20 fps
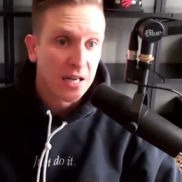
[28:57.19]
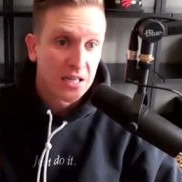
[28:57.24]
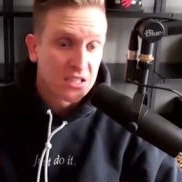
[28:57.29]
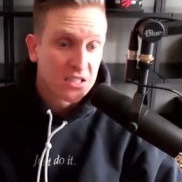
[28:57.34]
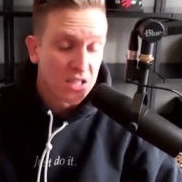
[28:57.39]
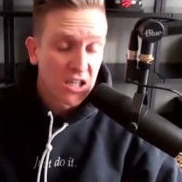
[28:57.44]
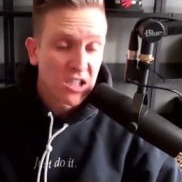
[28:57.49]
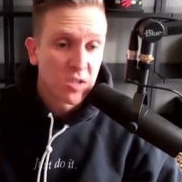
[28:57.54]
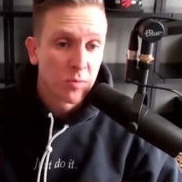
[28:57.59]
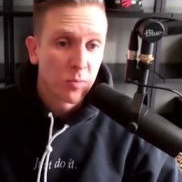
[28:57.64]

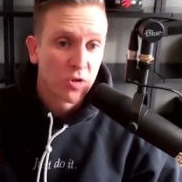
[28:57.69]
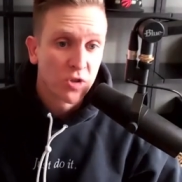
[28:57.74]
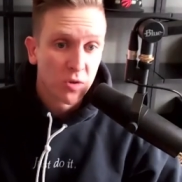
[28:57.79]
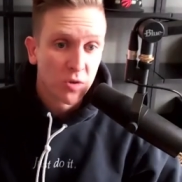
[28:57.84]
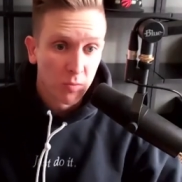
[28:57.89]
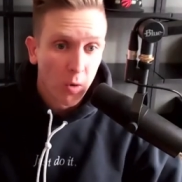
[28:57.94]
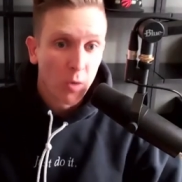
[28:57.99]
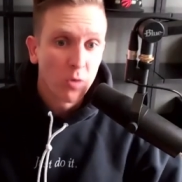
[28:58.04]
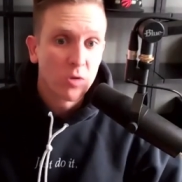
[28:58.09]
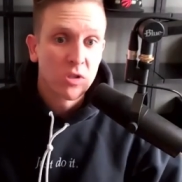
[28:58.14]
accessible to
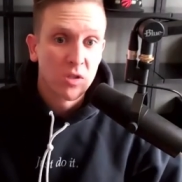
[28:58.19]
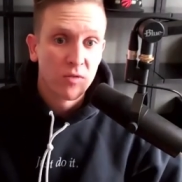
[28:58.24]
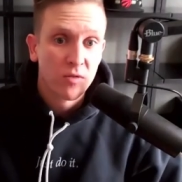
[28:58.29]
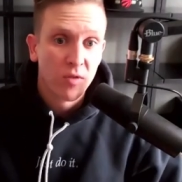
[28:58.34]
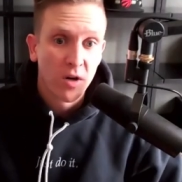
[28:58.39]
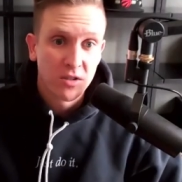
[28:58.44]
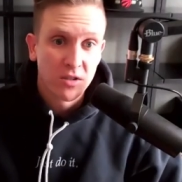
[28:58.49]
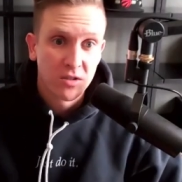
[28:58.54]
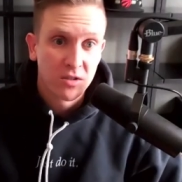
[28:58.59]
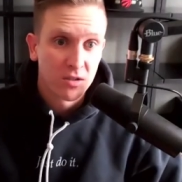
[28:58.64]
most of
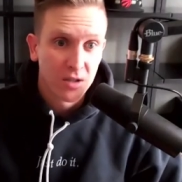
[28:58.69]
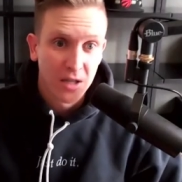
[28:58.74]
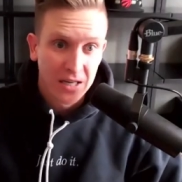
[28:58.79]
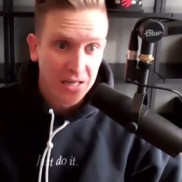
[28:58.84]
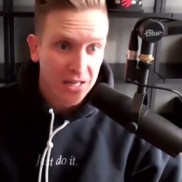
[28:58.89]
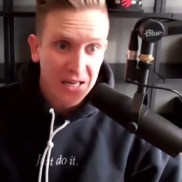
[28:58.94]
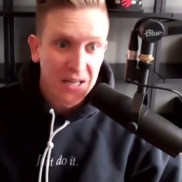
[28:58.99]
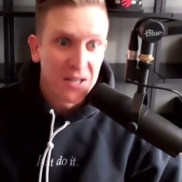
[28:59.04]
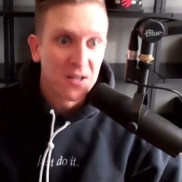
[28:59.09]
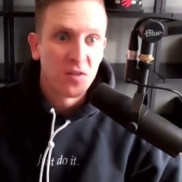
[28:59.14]
us
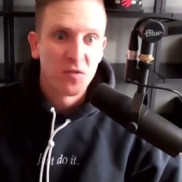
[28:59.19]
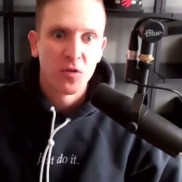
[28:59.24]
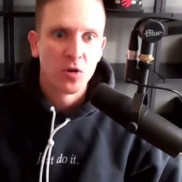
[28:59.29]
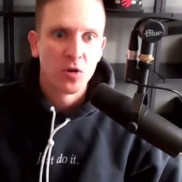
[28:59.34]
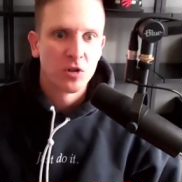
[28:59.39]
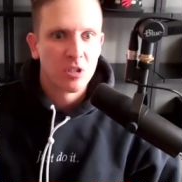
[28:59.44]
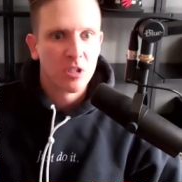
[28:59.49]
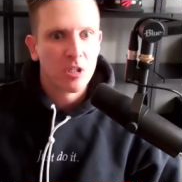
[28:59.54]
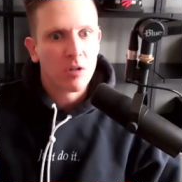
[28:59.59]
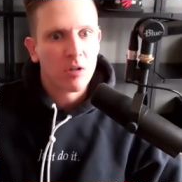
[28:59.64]
like in the
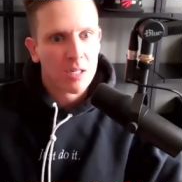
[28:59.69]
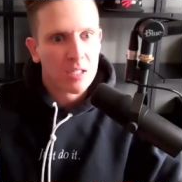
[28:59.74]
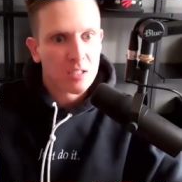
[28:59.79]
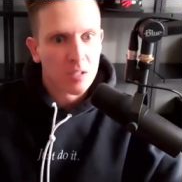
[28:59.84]
first year. It's a